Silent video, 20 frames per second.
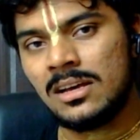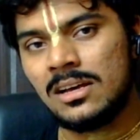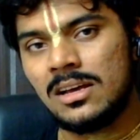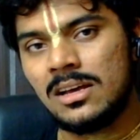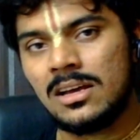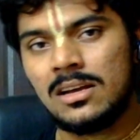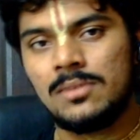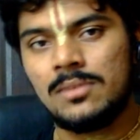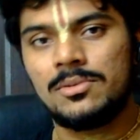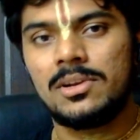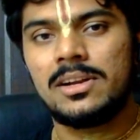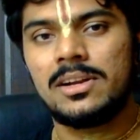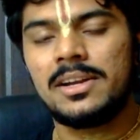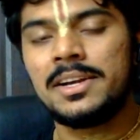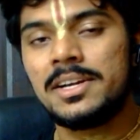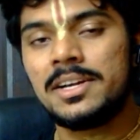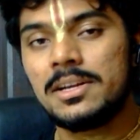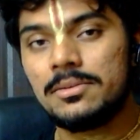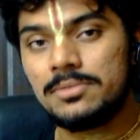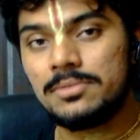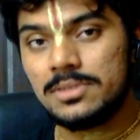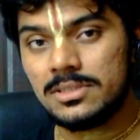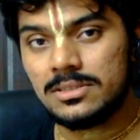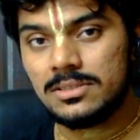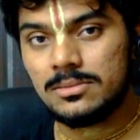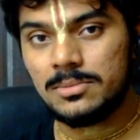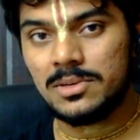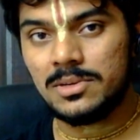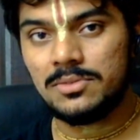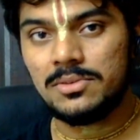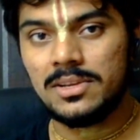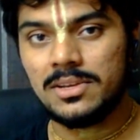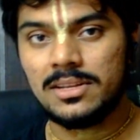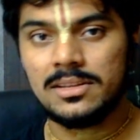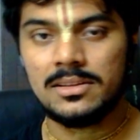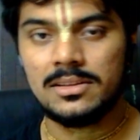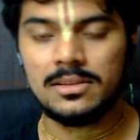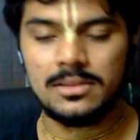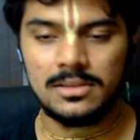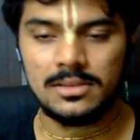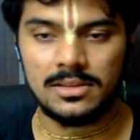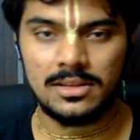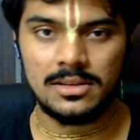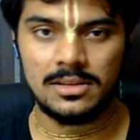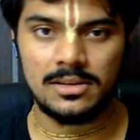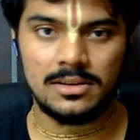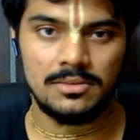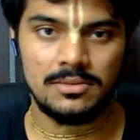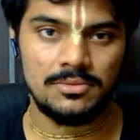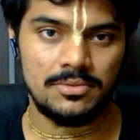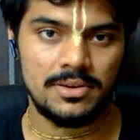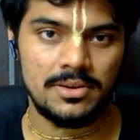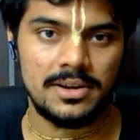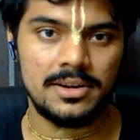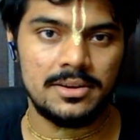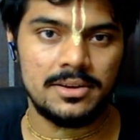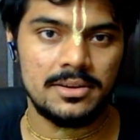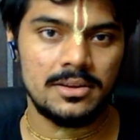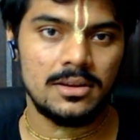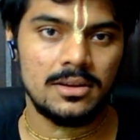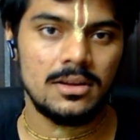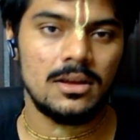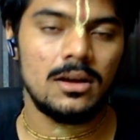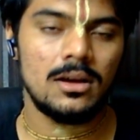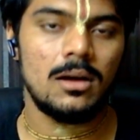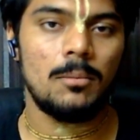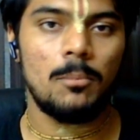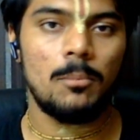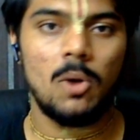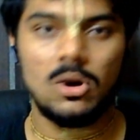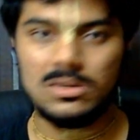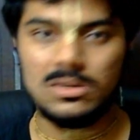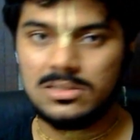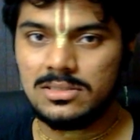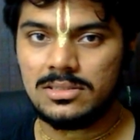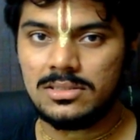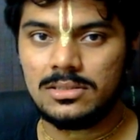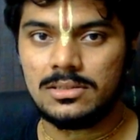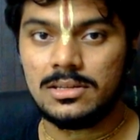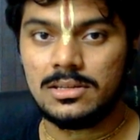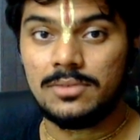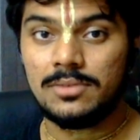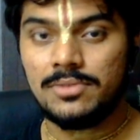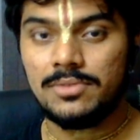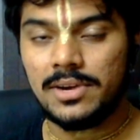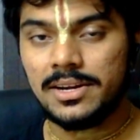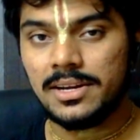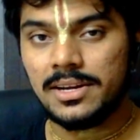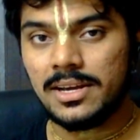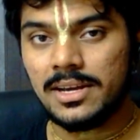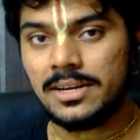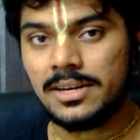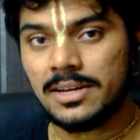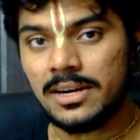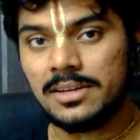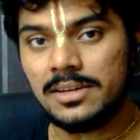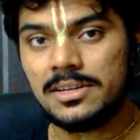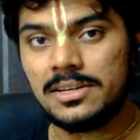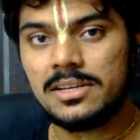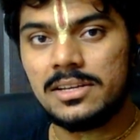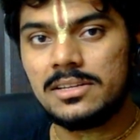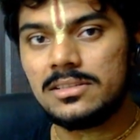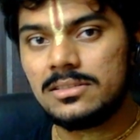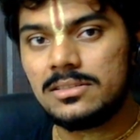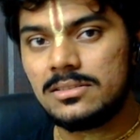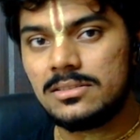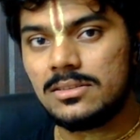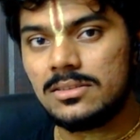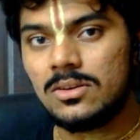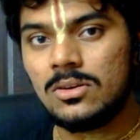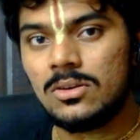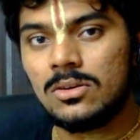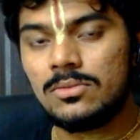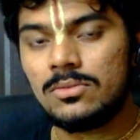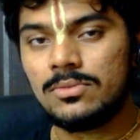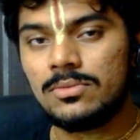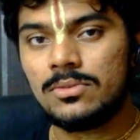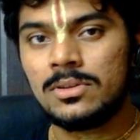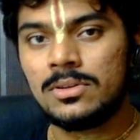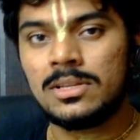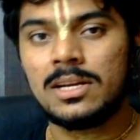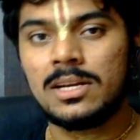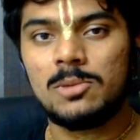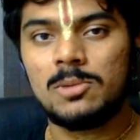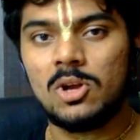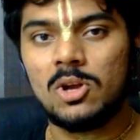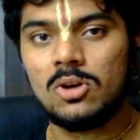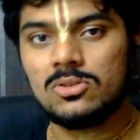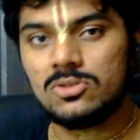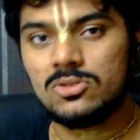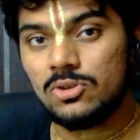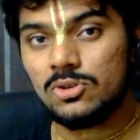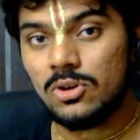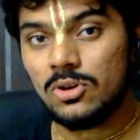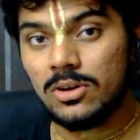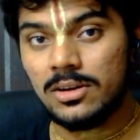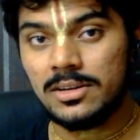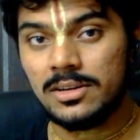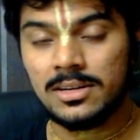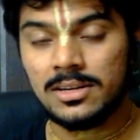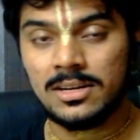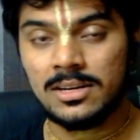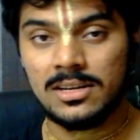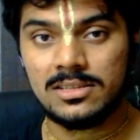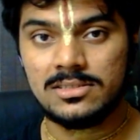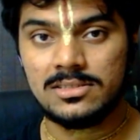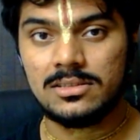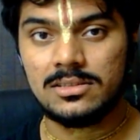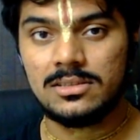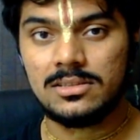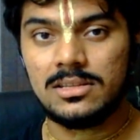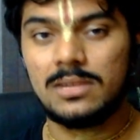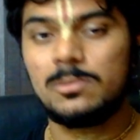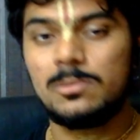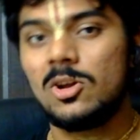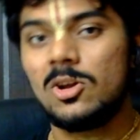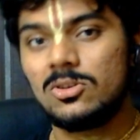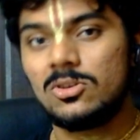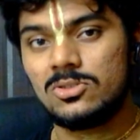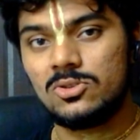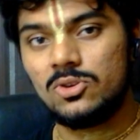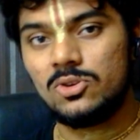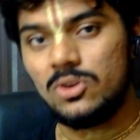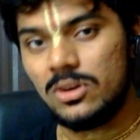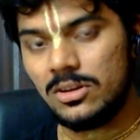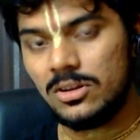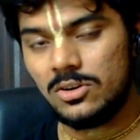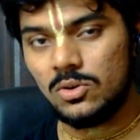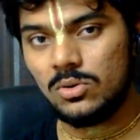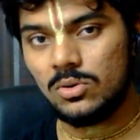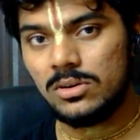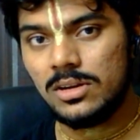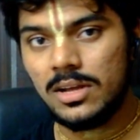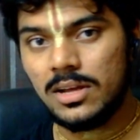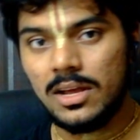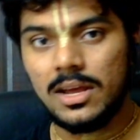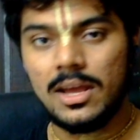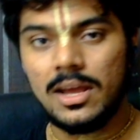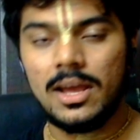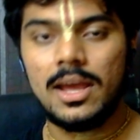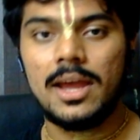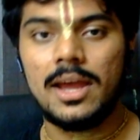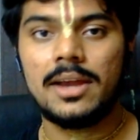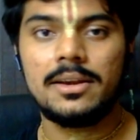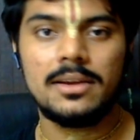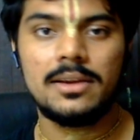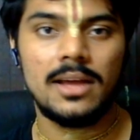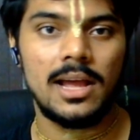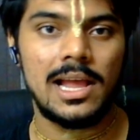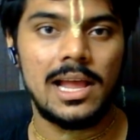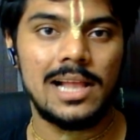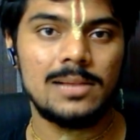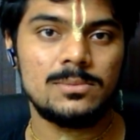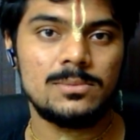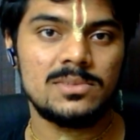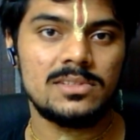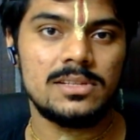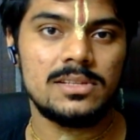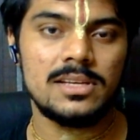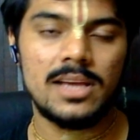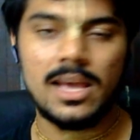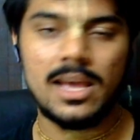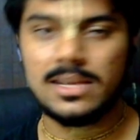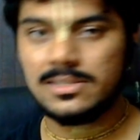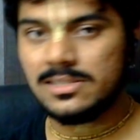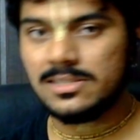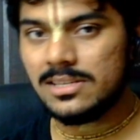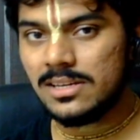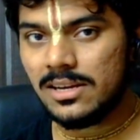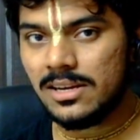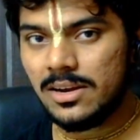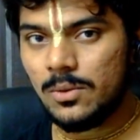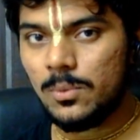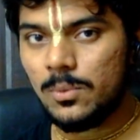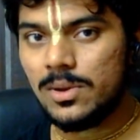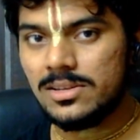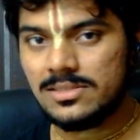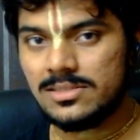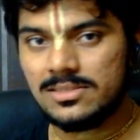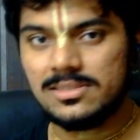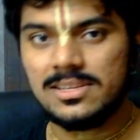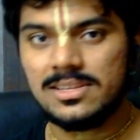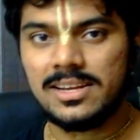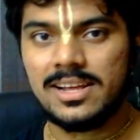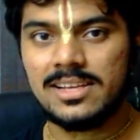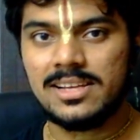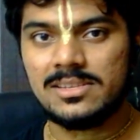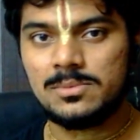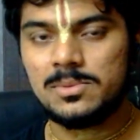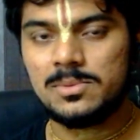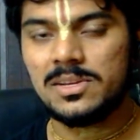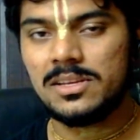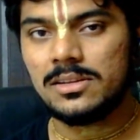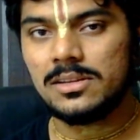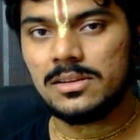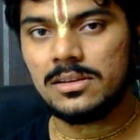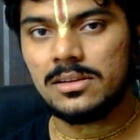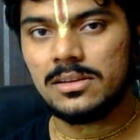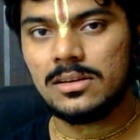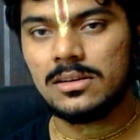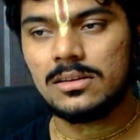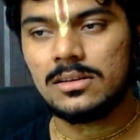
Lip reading: kind of an interface between the different pods, different containers of that belongs to your cluster, that belongs to your node, and helps the external requests that has been